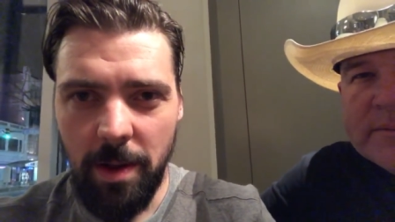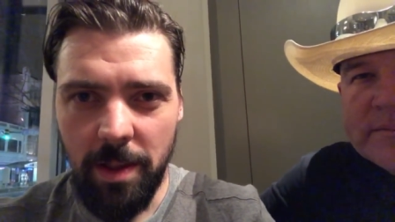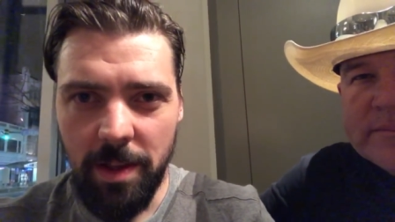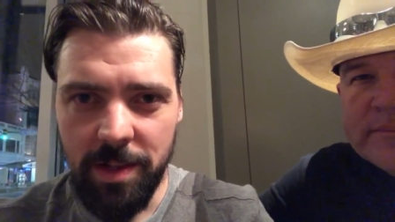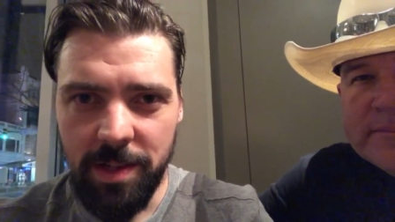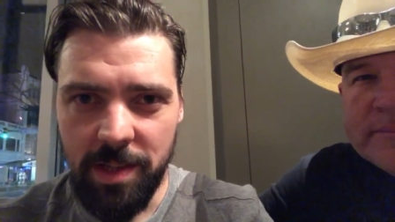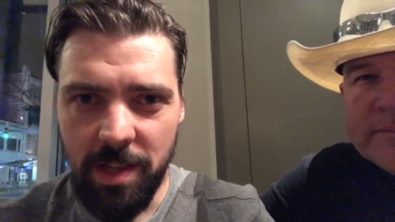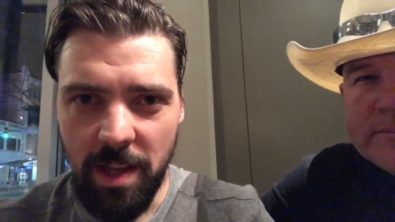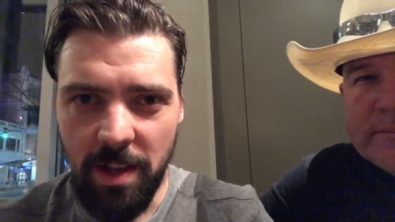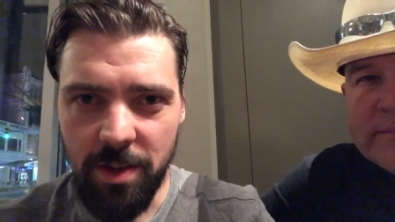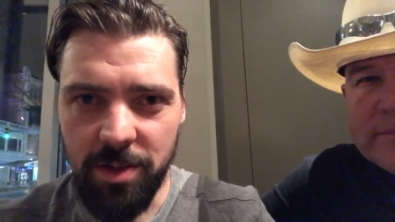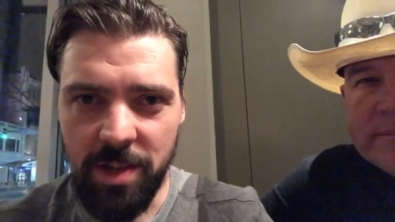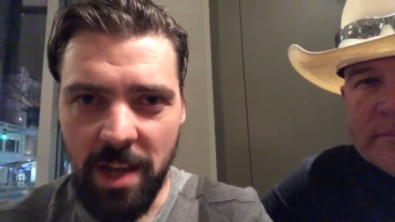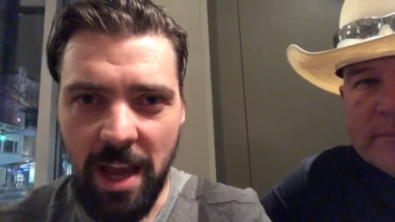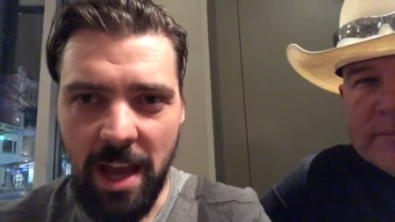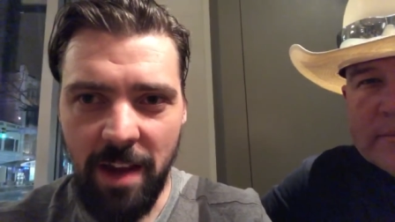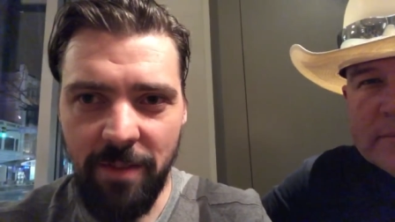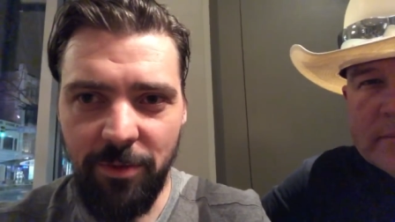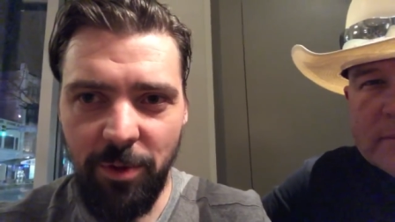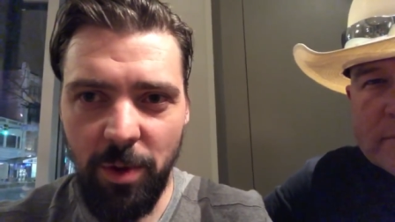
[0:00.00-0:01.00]
this thing. There's a
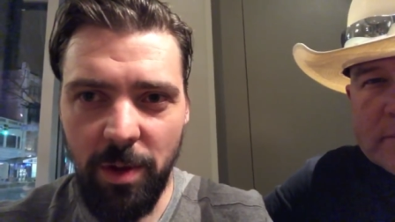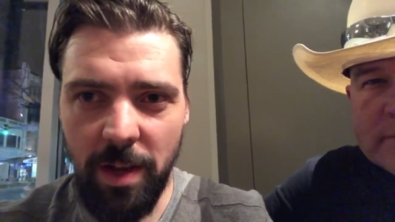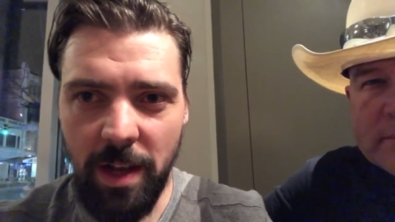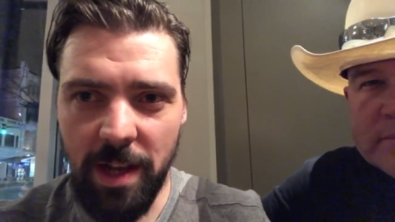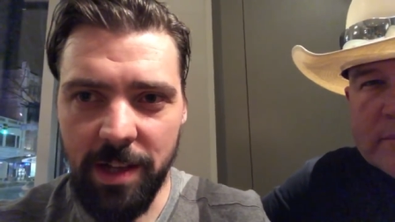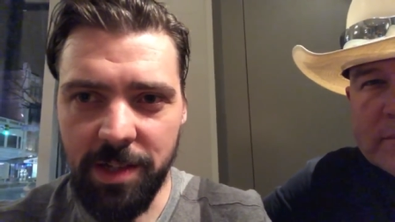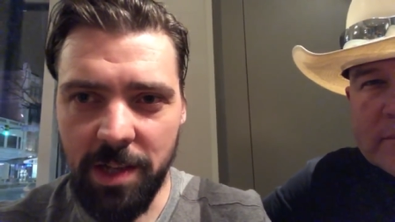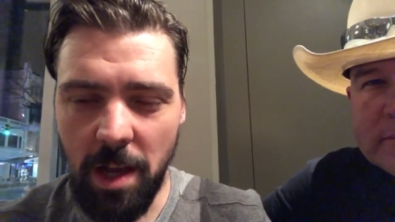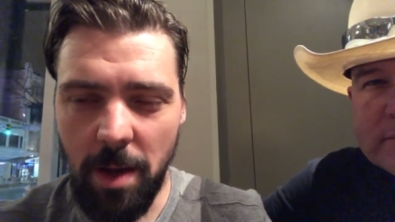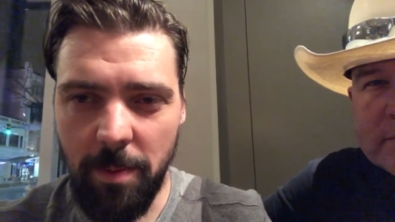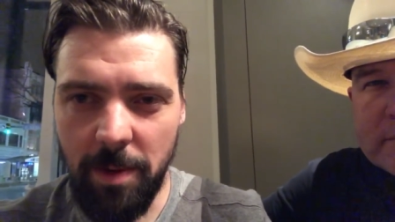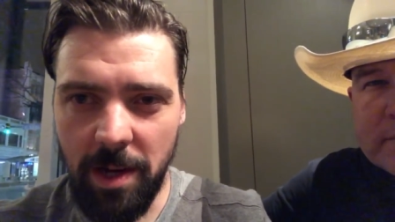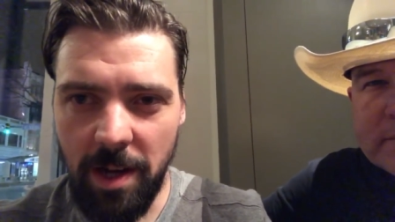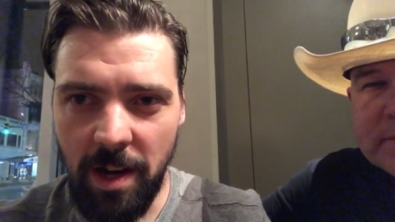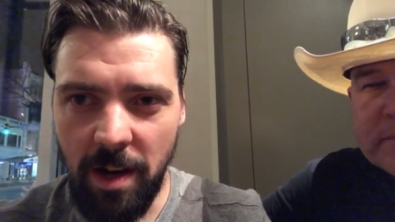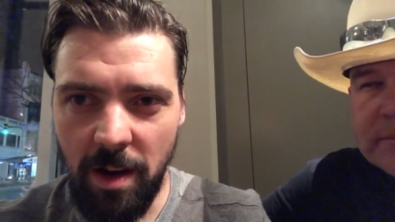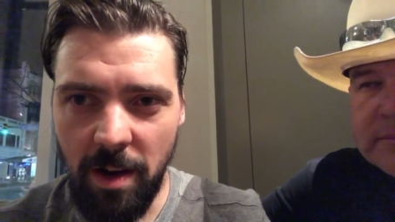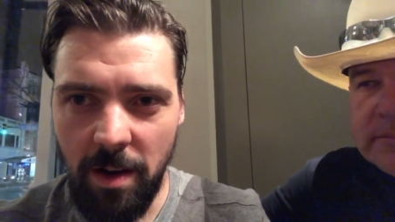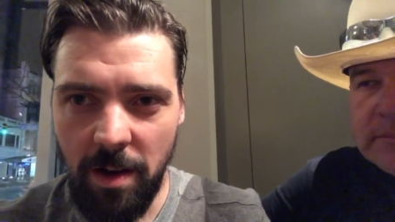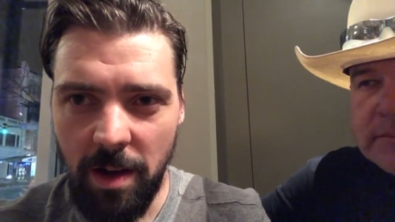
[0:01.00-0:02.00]
handful of you guys coming
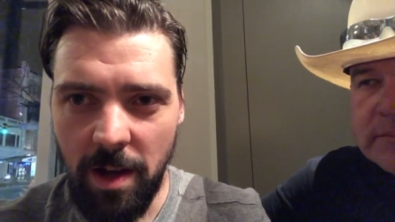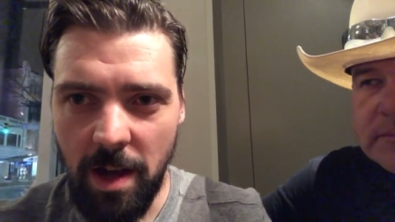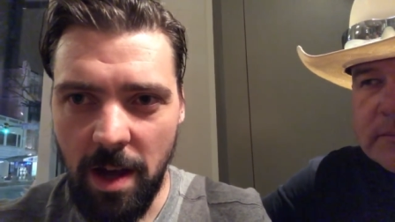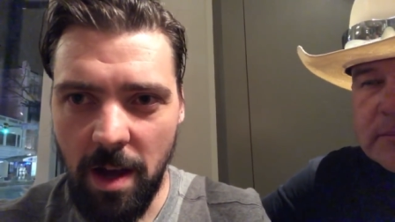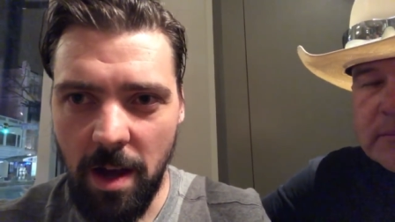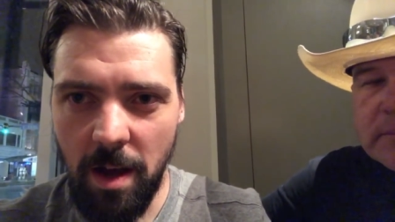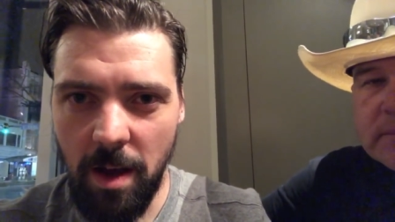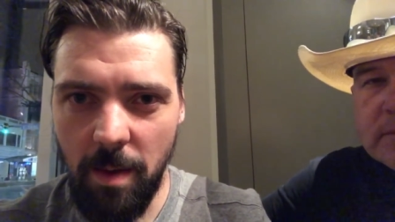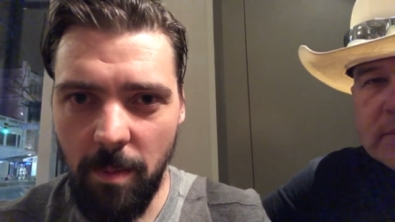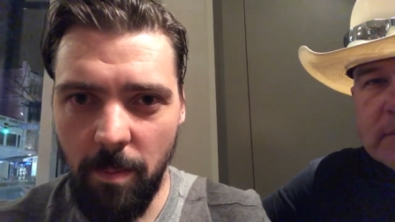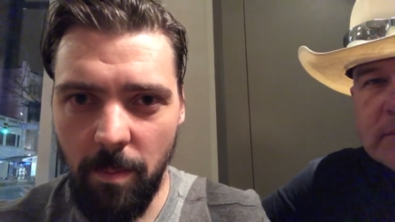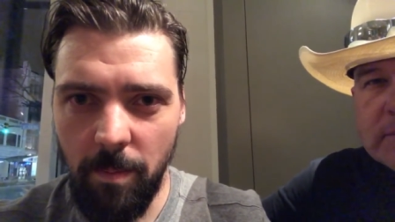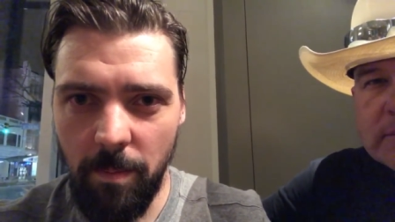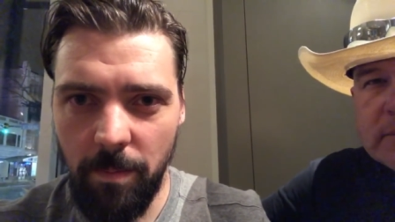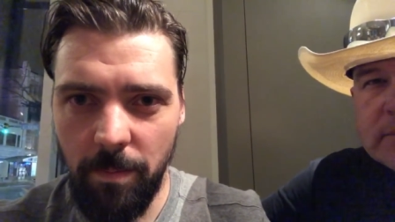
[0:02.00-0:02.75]
here. Um,